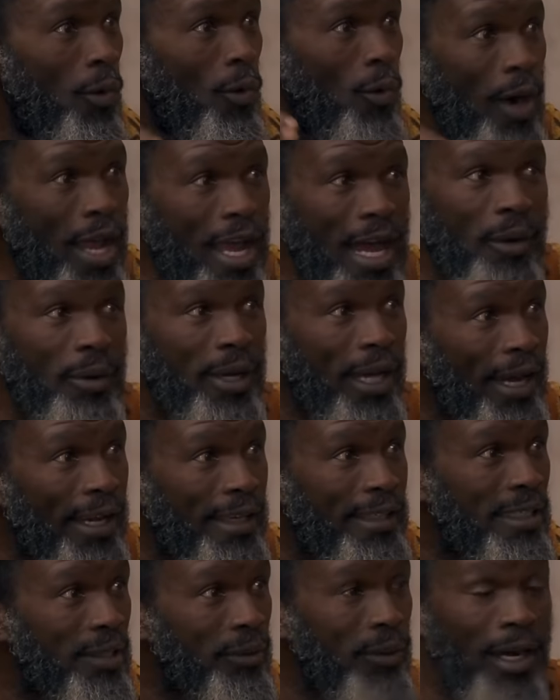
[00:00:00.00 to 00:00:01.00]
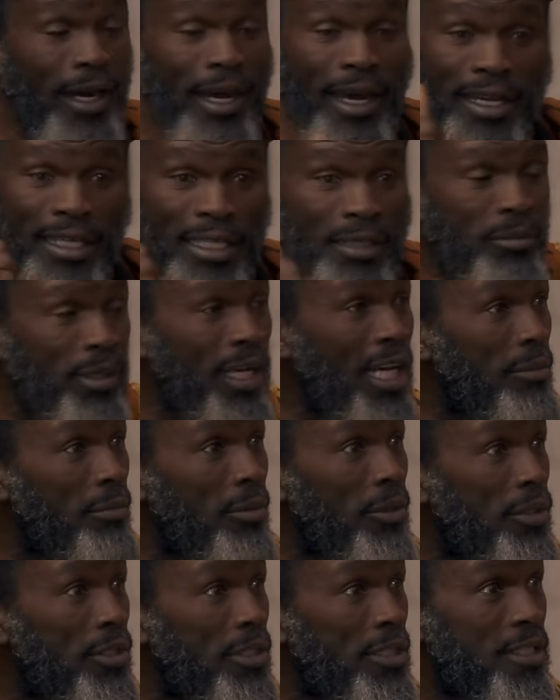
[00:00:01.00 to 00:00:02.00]
Where are we hiding? We're hiding
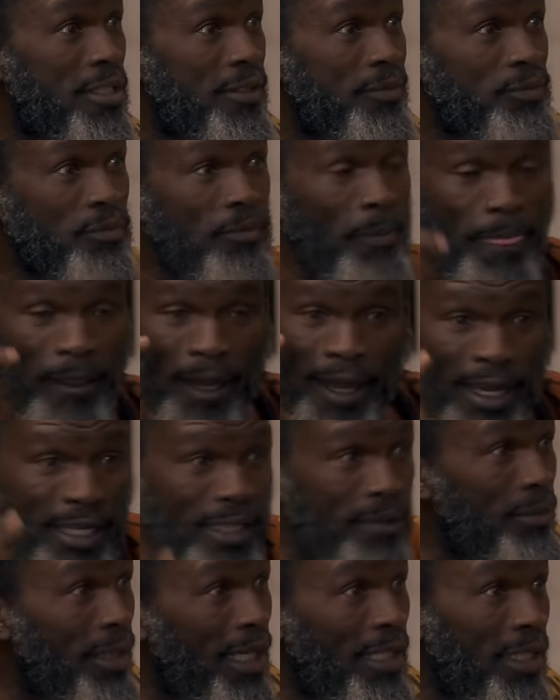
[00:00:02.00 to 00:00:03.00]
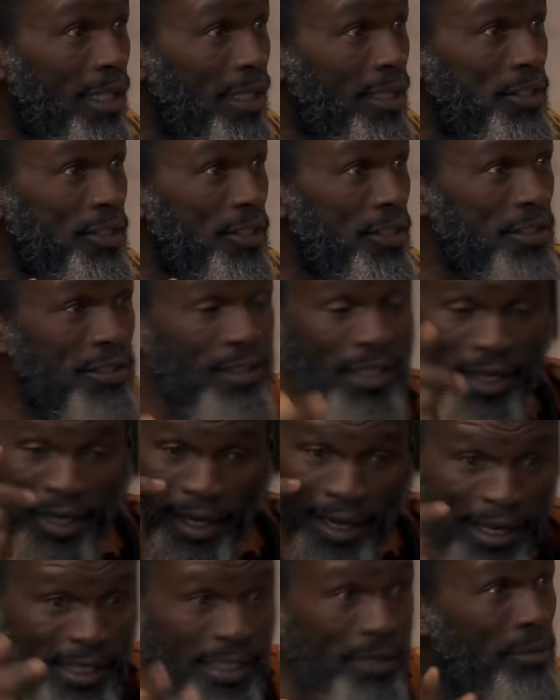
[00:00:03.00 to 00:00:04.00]
behind politics, hiding behind religions,
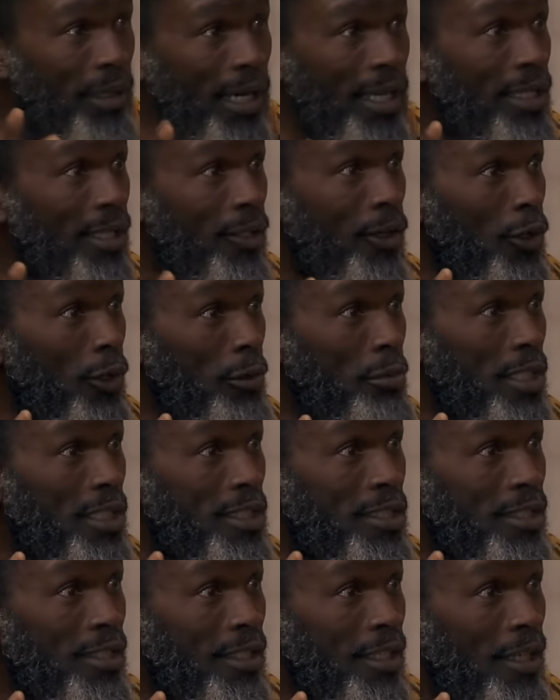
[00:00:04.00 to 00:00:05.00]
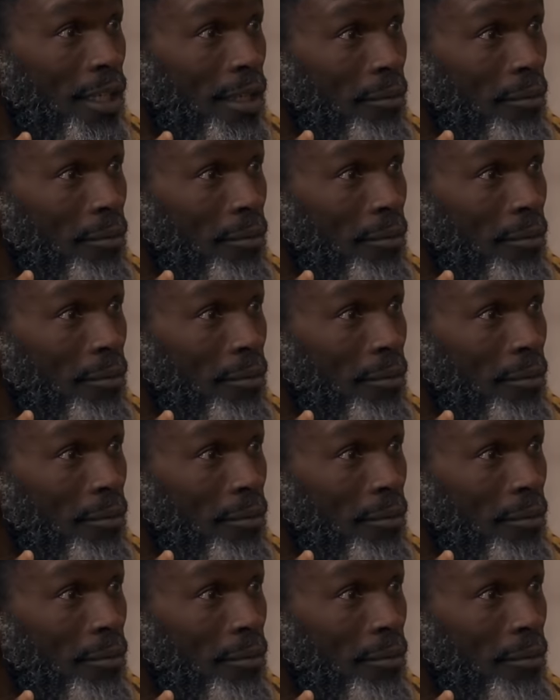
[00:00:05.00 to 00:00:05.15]
hiding behind economics,